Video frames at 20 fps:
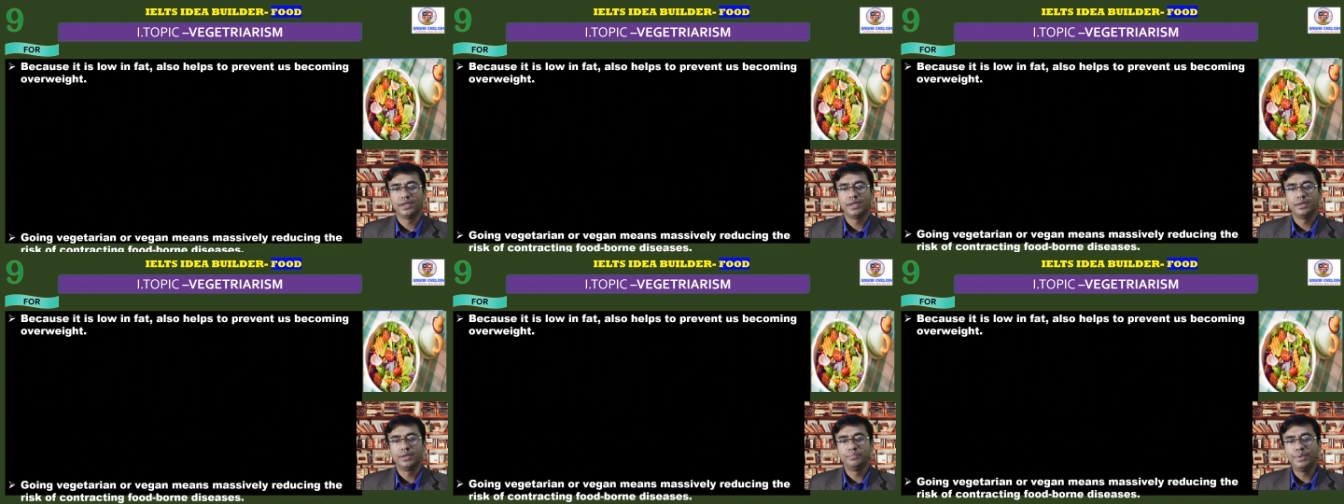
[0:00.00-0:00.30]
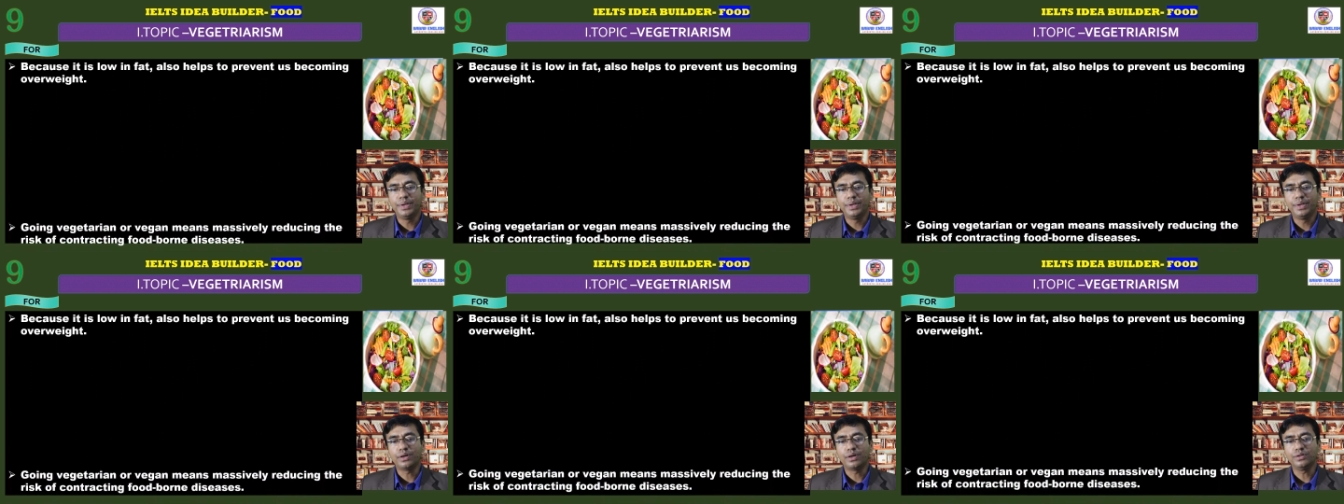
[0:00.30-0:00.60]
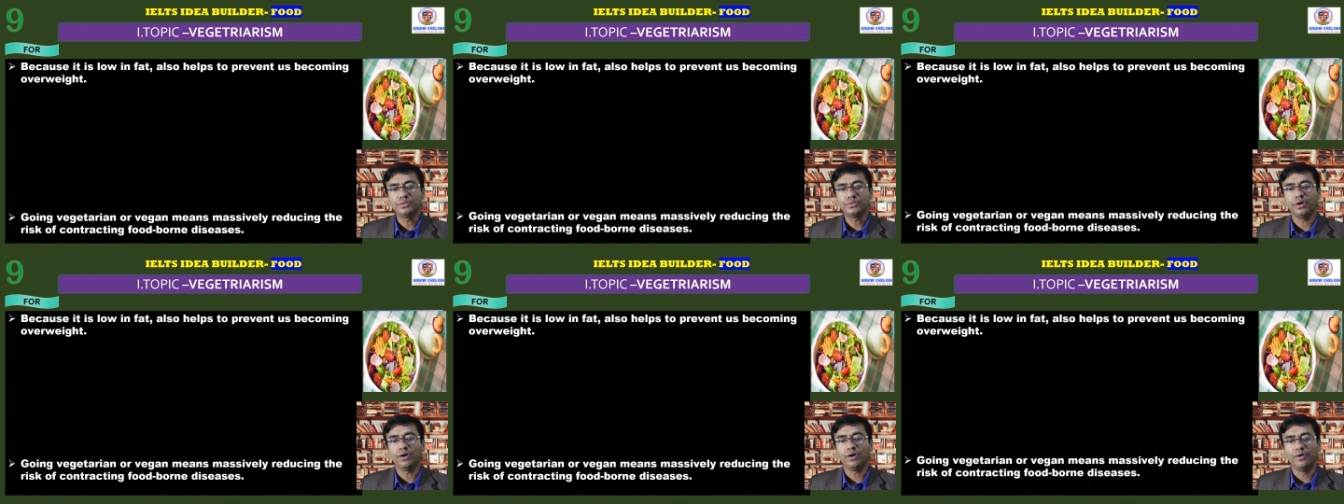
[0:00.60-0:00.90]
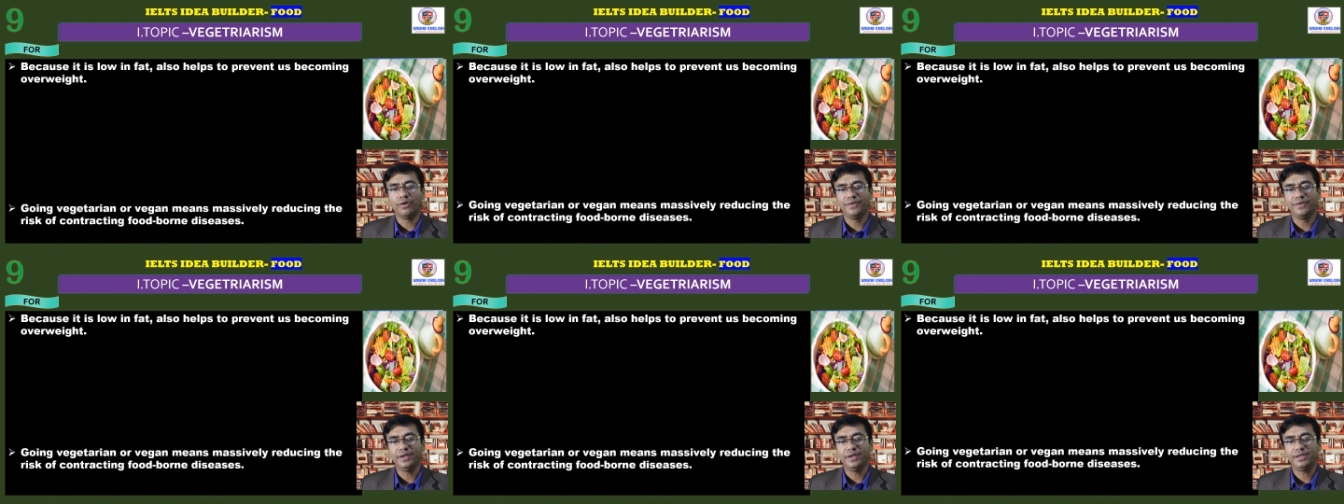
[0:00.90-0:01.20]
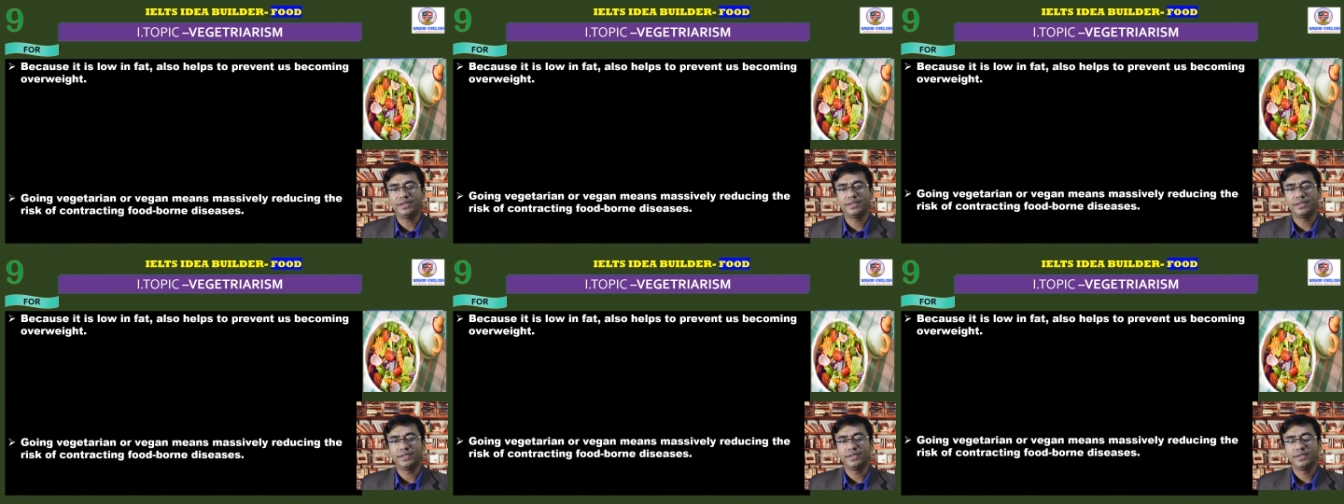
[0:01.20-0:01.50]
Because of
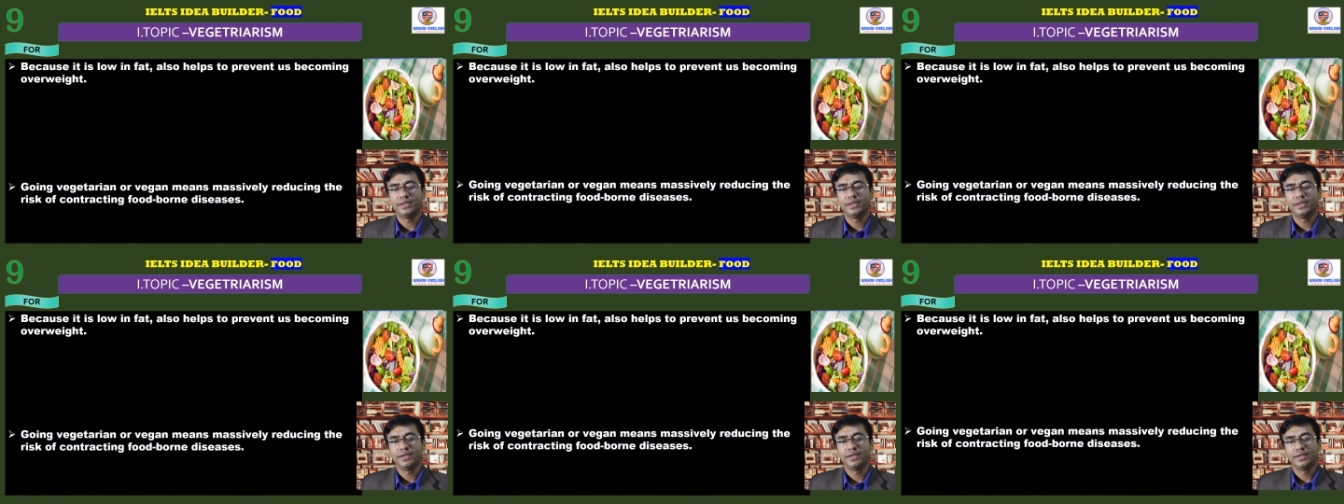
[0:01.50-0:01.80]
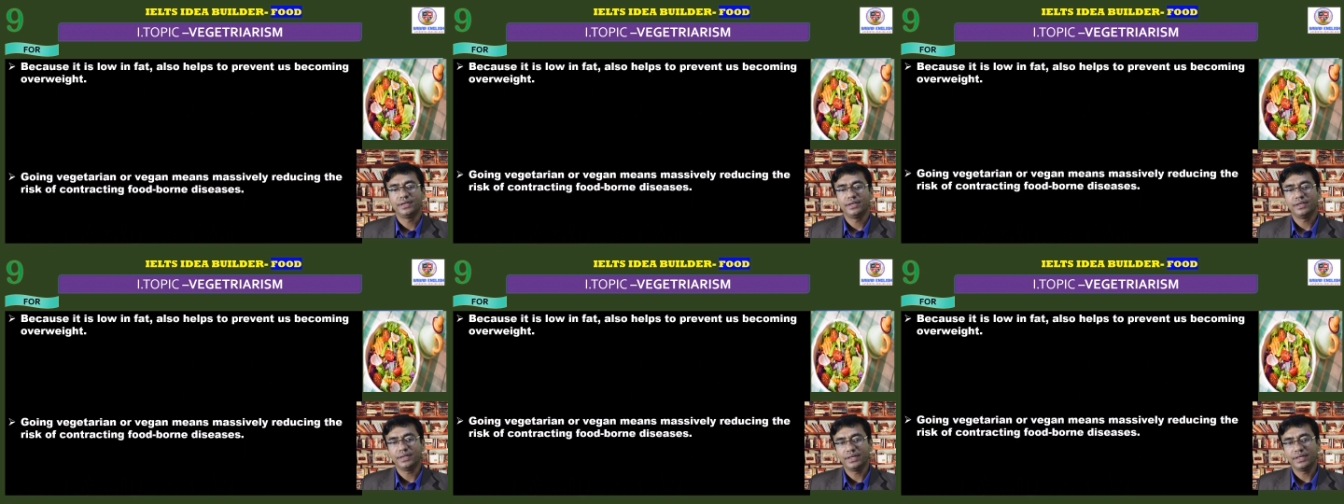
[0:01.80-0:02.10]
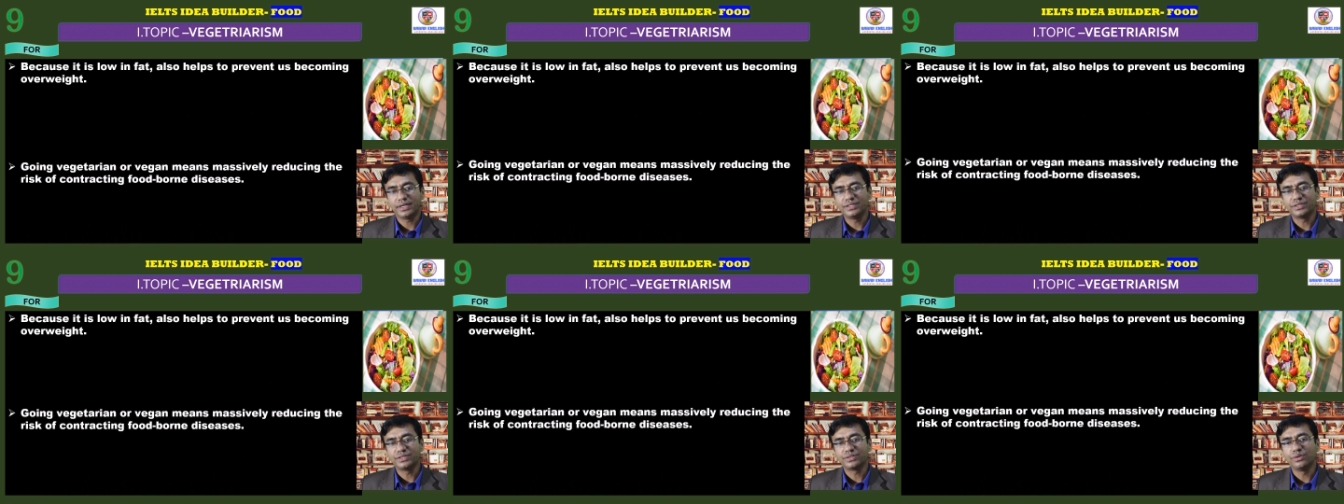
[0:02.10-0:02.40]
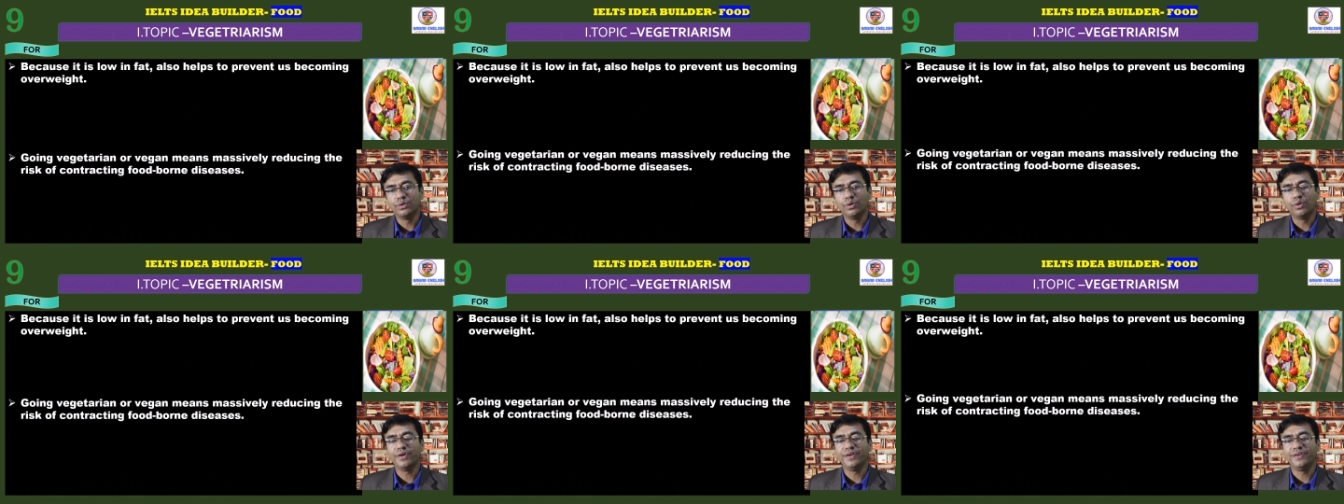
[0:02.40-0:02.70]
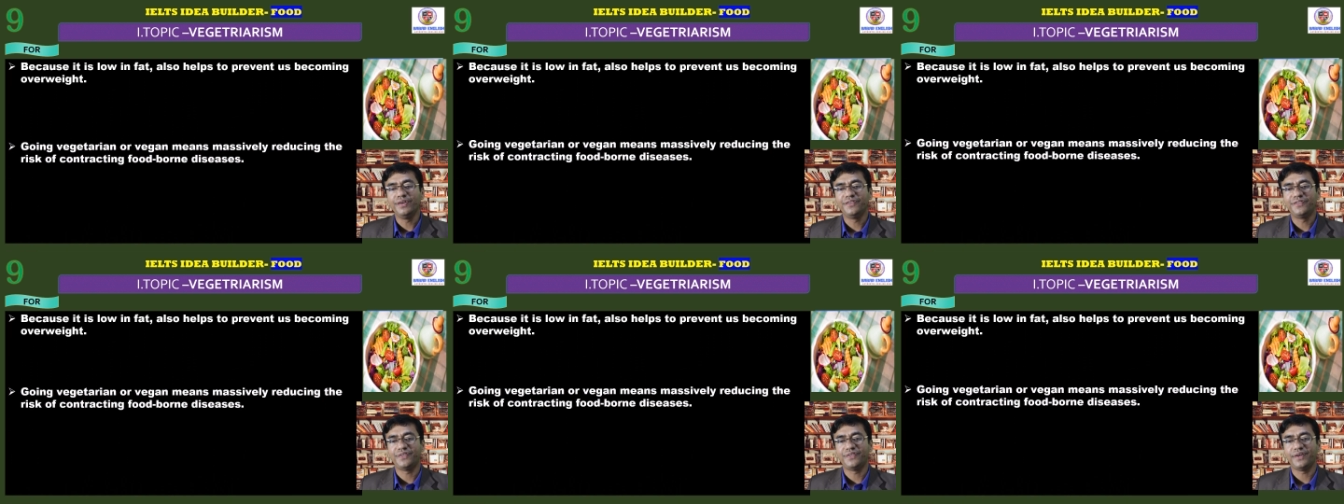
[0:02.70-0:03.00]
it, it is low in
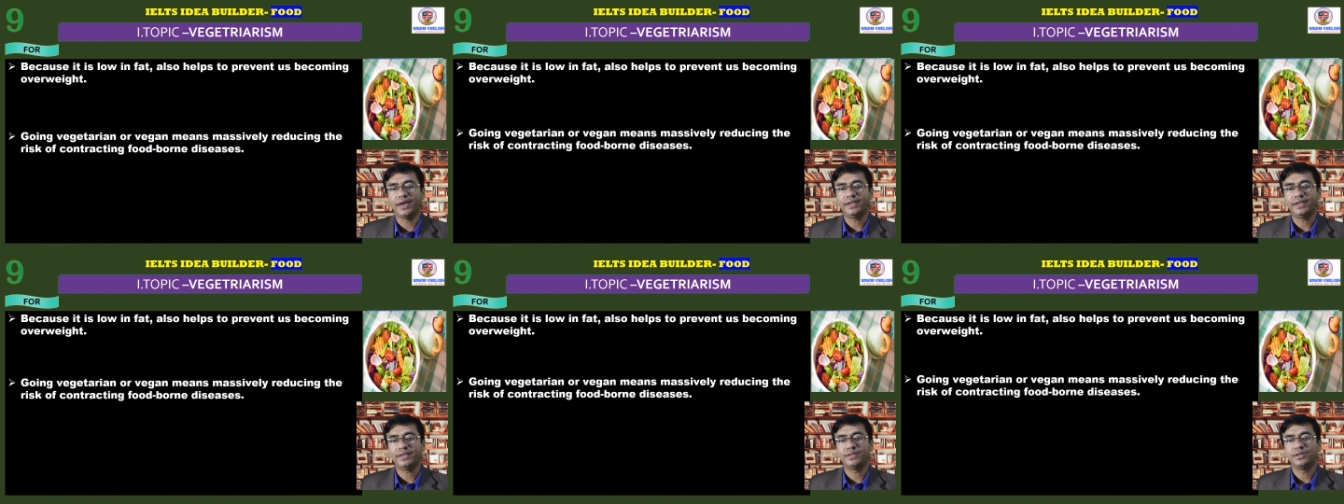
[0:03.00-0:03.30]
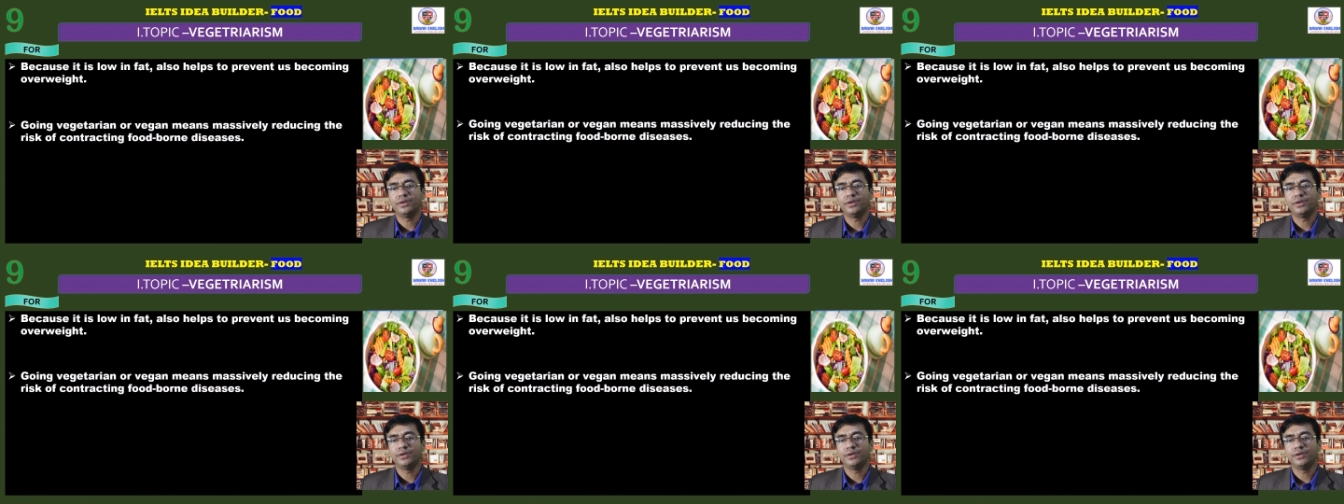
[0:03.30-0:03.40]
fat,